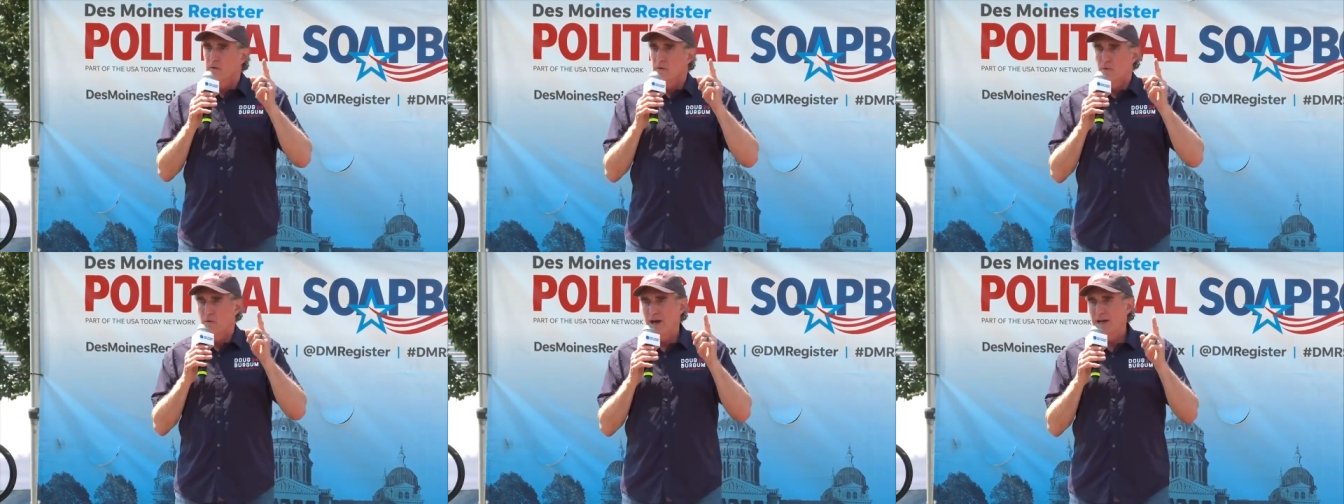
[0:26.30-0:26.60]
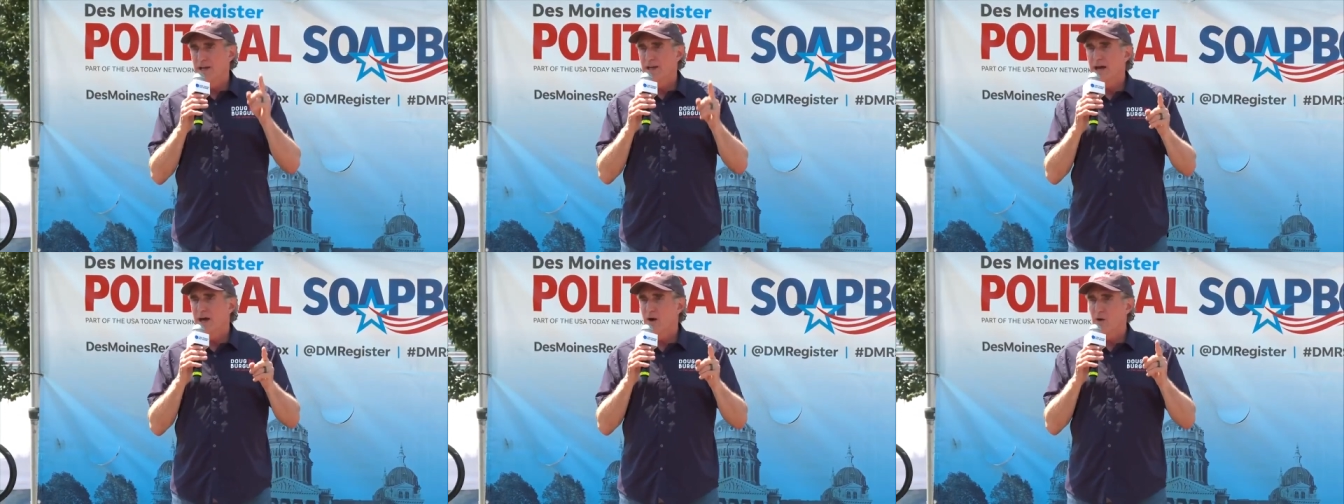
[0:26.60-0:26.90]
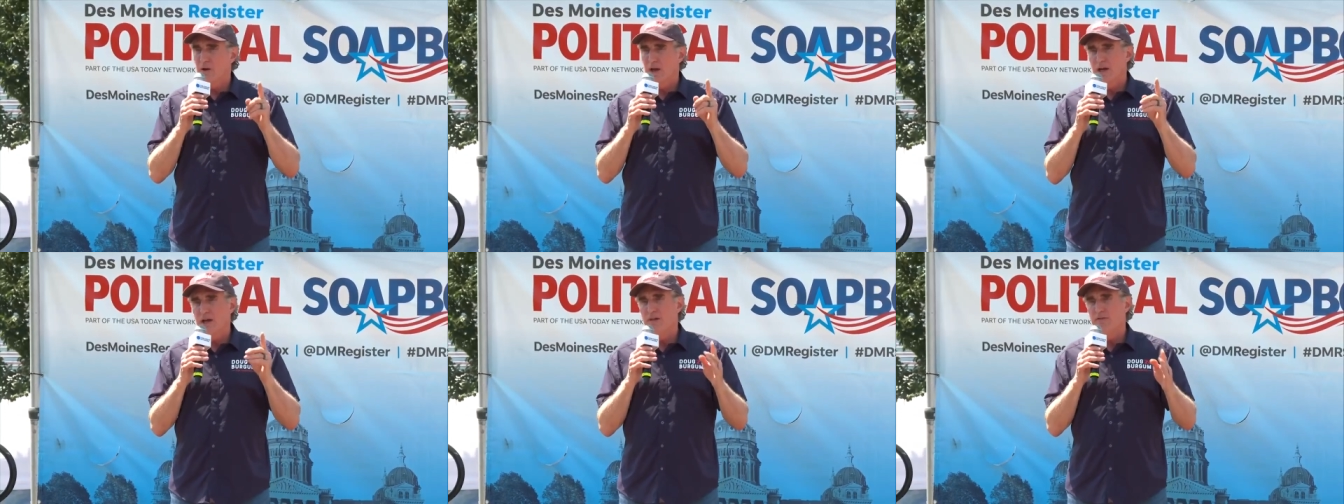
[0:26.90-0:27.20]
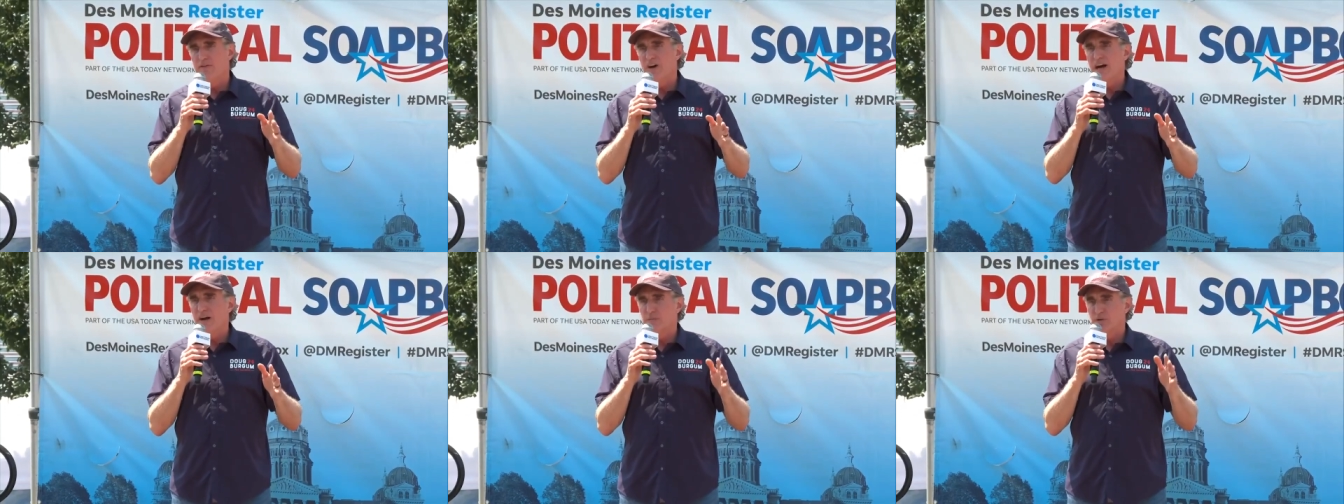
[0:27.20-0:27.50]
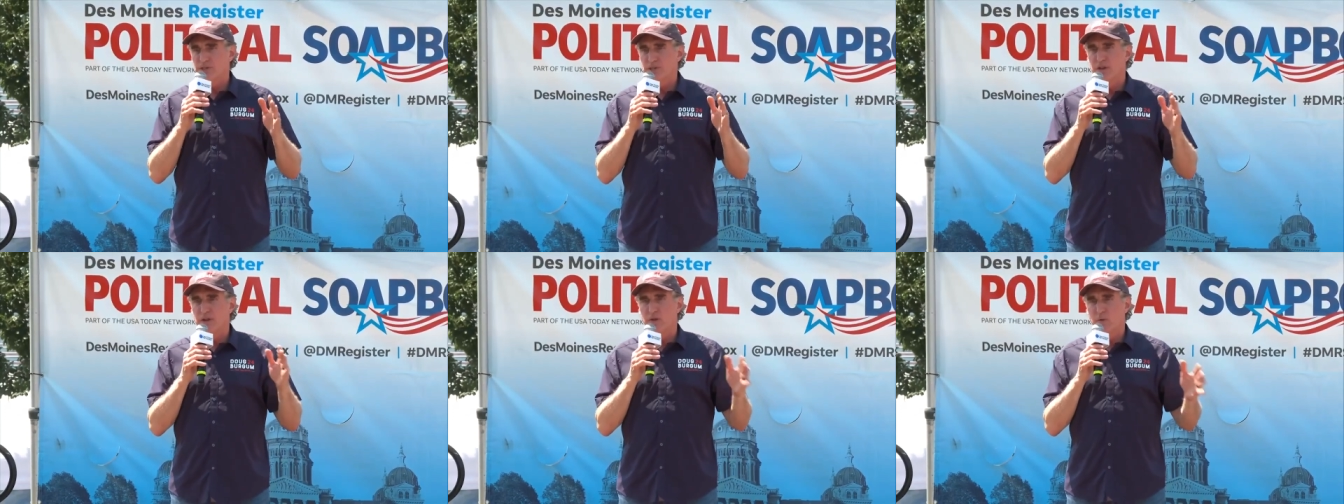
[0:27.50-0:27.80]
right now
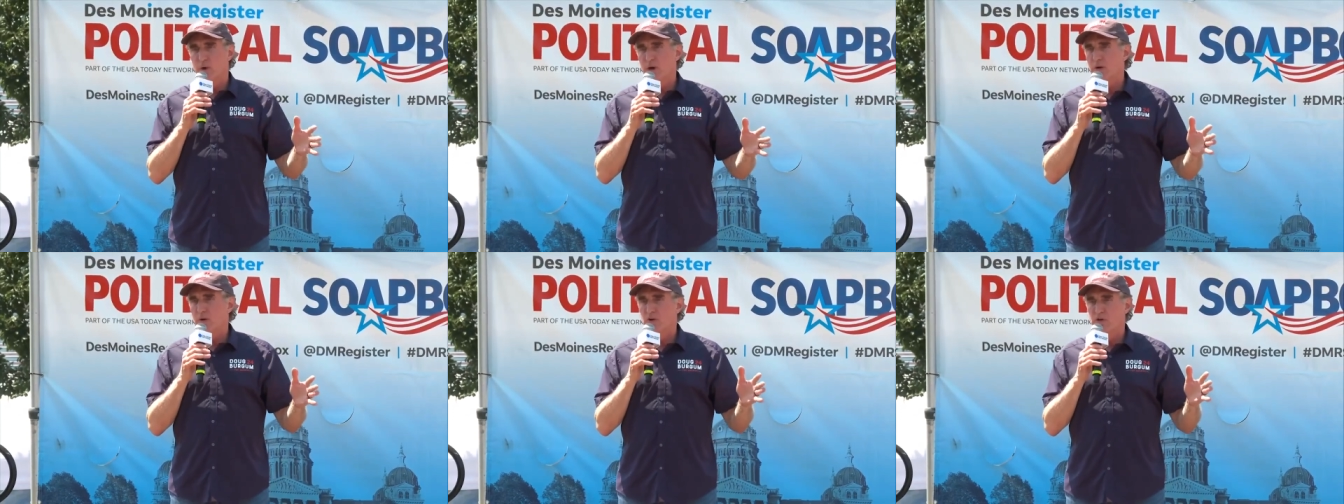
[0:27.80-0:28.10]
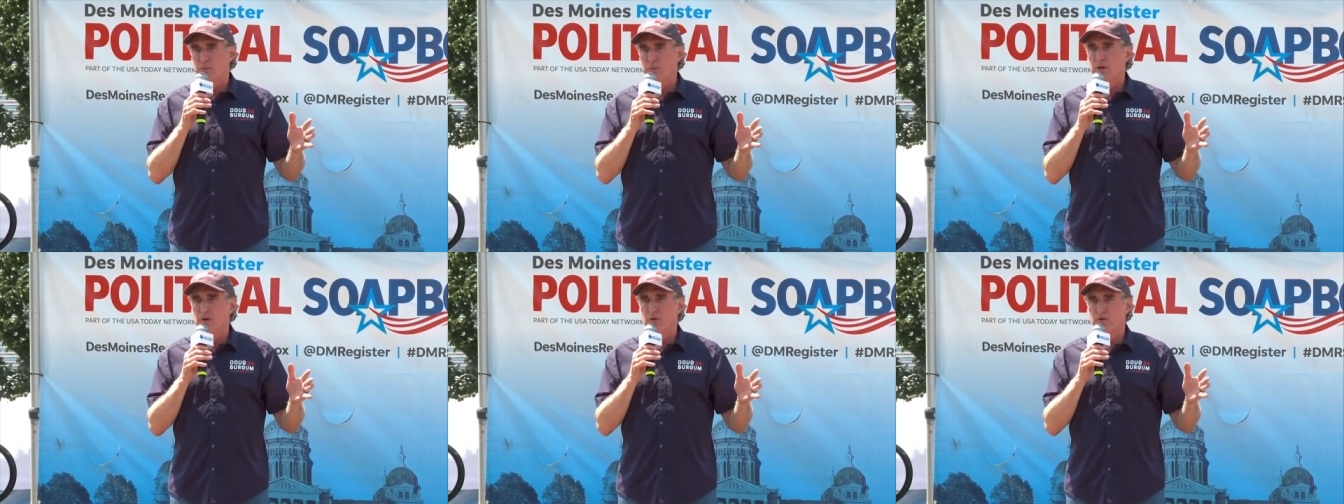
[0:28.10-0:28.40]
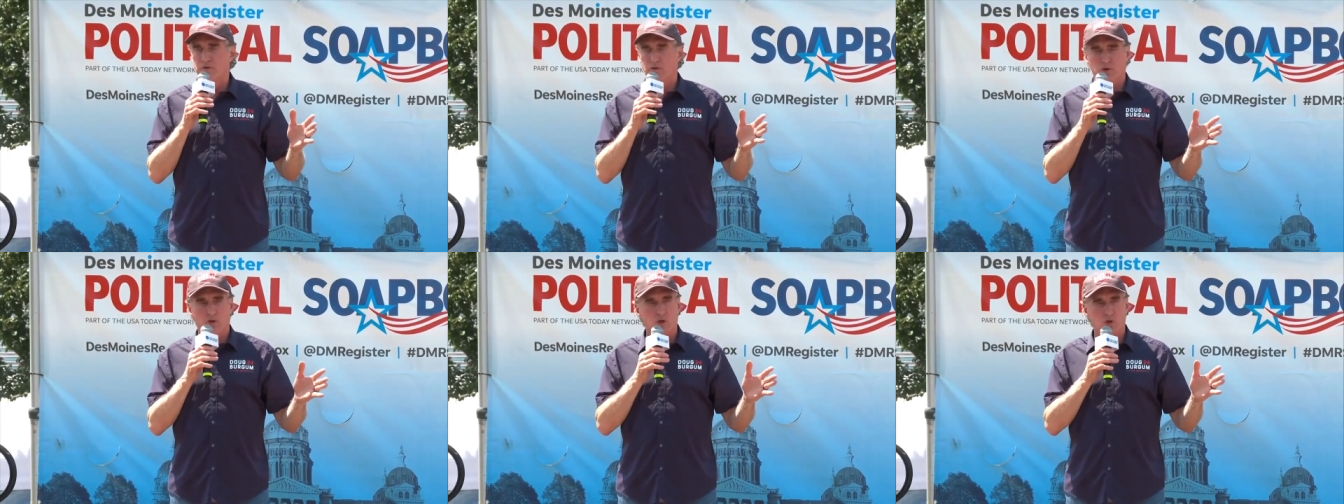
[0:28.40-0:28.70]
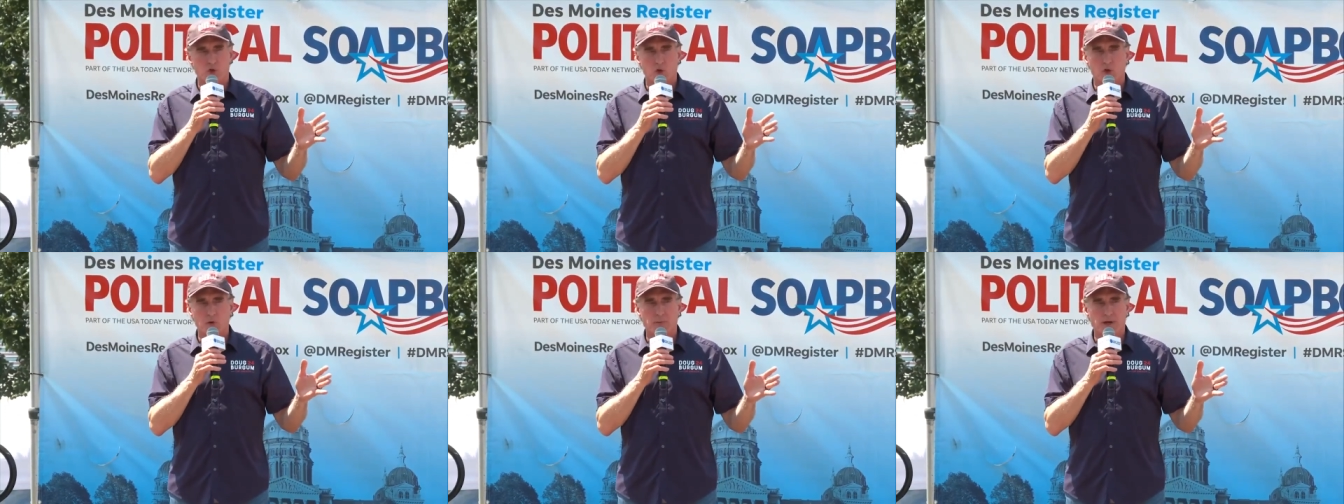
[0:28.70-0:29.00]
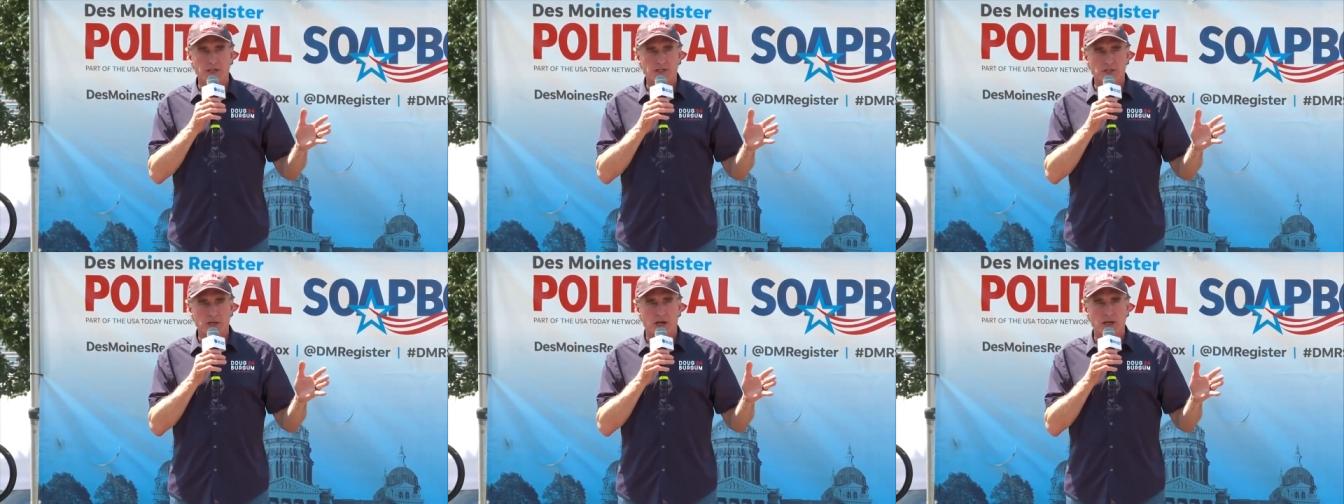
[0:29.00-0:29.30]
85% of the rare earth minerals are controlled
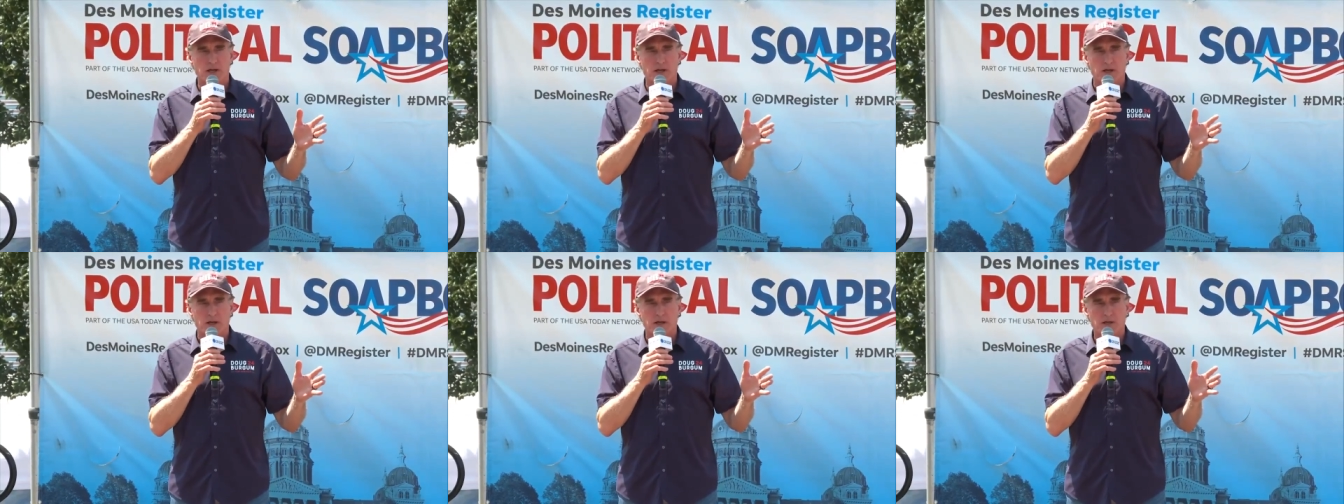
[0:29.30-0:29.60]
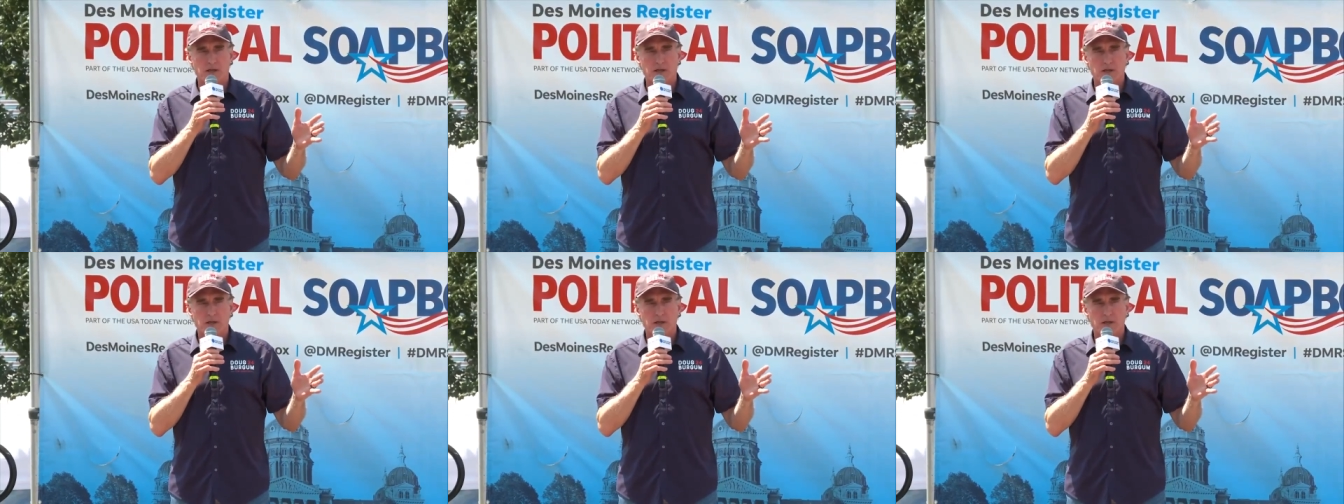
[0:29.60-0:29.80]
by China.